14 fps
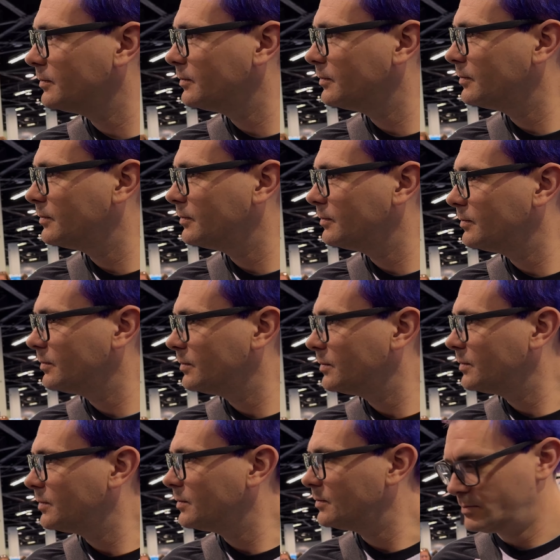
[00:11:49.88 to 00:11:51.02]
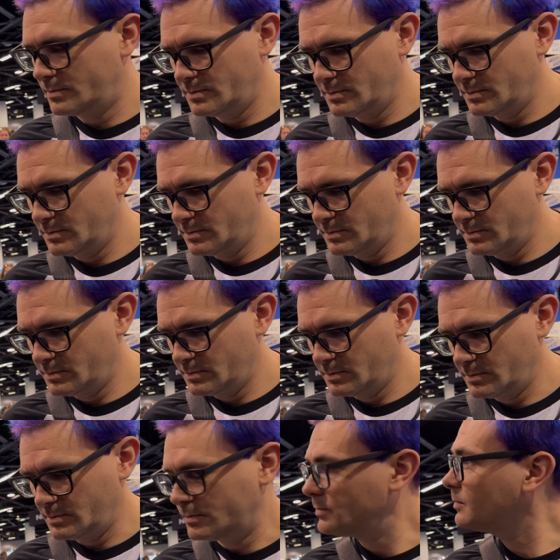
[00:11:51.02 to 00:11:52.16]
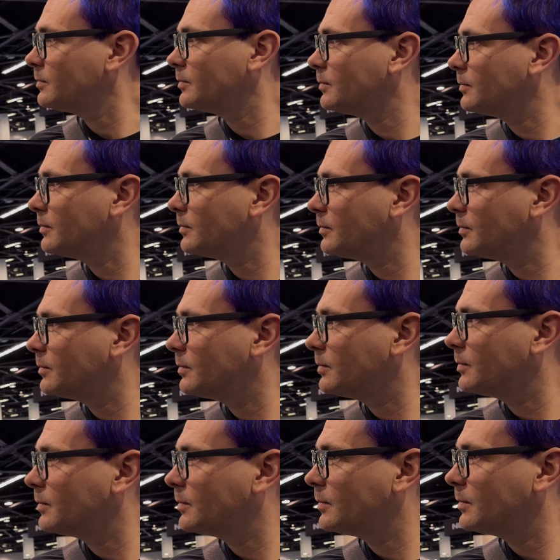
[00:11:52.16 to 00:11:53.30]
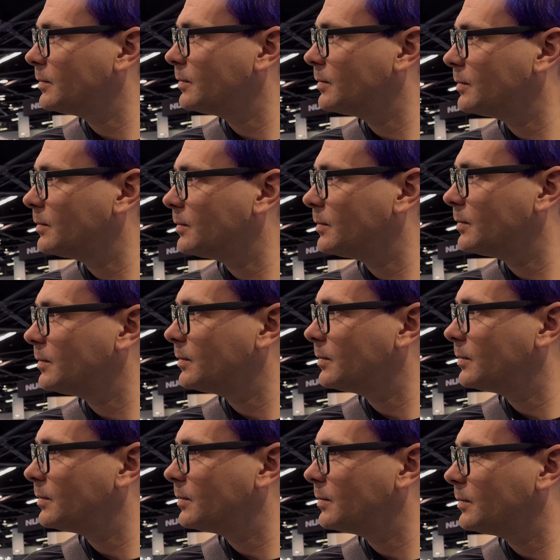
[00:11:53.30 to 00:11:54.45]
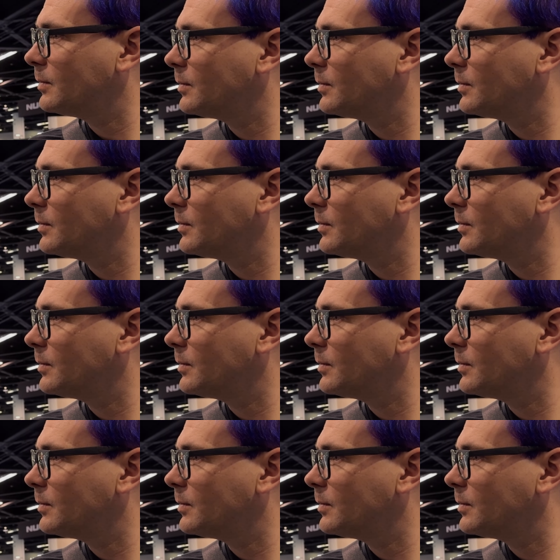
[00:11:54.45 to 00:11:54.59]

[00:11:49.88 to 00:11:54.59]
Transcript: (not speaking)